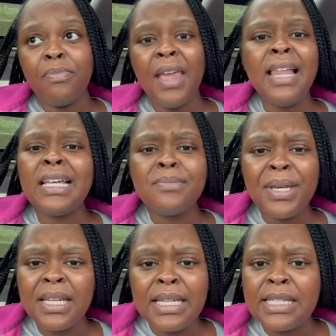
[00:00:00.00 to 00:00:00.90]
I like to
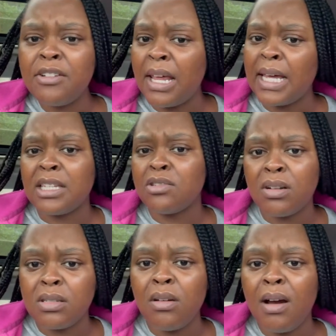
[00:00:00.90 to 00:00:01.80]
be in detail and I like to
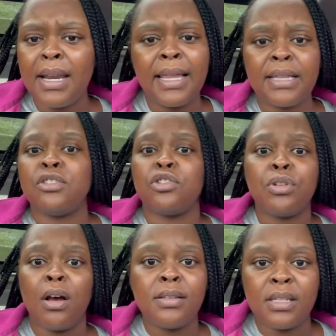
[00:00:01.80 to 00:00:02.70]
talk to y'all and I like to show
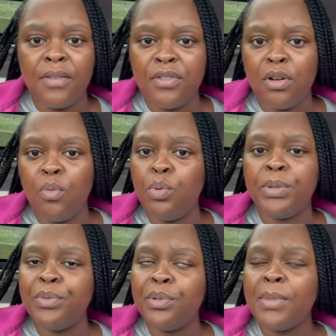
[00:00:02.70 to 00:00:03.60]
y'all stuff, you know, whoop
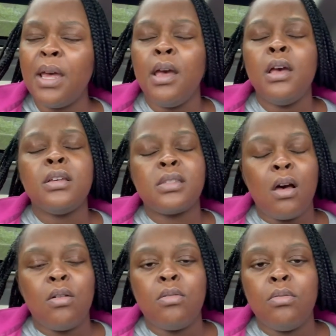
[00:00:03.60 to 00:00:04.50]
de whoop.
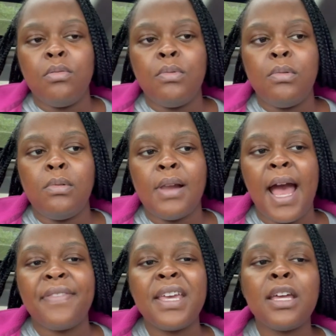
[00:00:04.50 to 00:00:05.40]
So
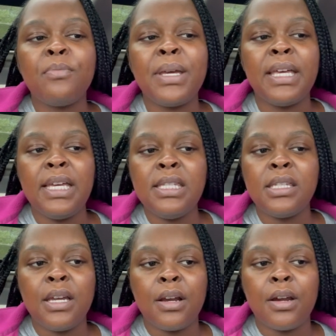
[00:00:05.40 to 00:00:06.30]
I think it'll be
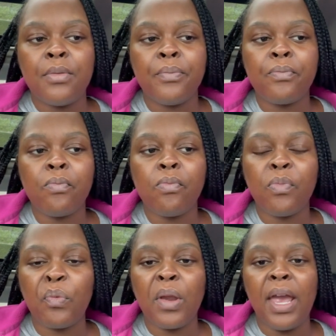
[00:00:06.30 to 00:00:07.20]
easier
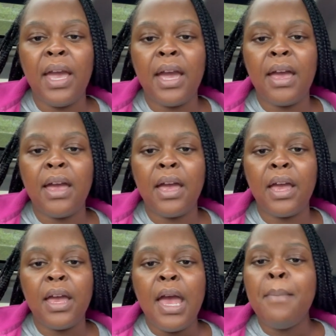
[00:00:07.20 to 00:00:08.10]

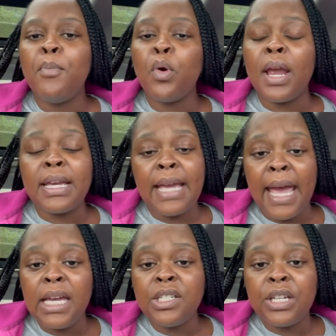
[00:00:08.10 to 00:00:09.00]
and more
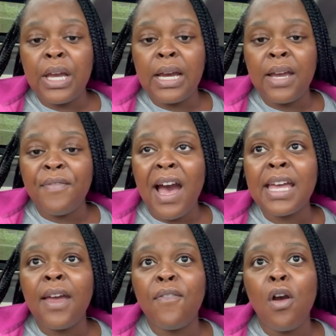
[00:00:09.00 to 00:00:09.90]
engaging if I
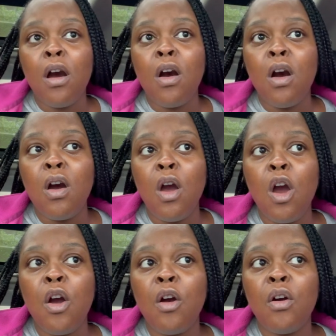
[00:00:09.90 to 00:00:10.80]
give y'all
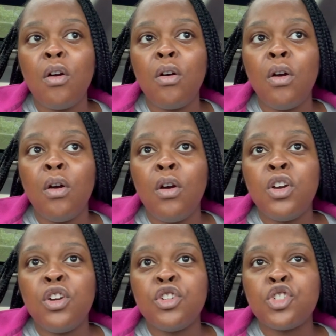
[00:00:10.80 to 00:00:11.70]

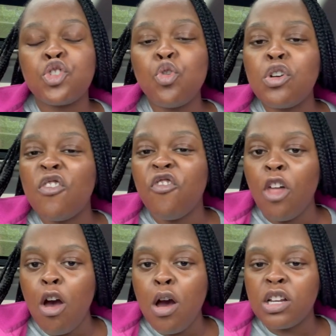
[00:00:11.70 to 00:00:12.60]
shorter
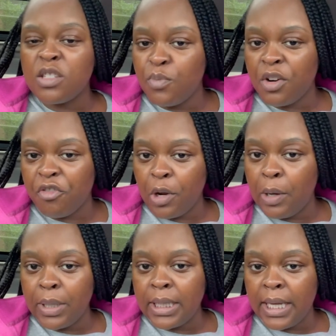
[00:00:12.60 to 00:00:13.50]
vlogs more
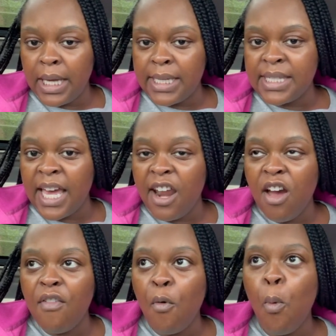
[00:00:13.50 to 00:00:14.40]
frequently instead
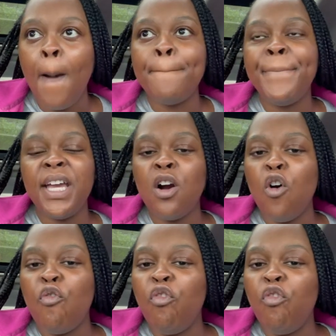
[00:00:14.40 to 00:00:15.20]
of one big old